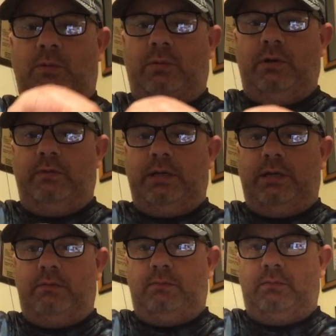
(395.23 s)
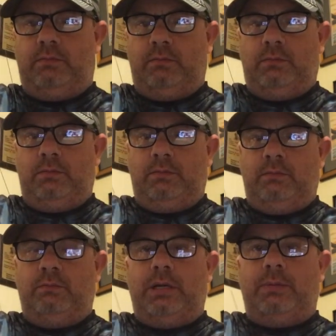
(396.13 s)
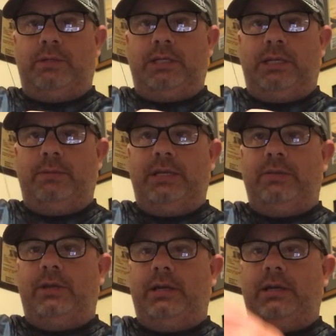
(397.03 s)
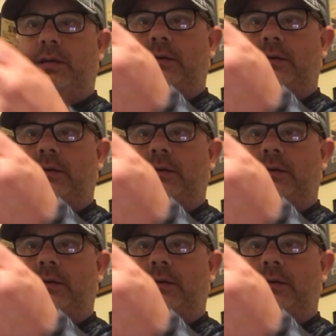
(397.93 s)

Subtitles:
going to move that bobber stop down there.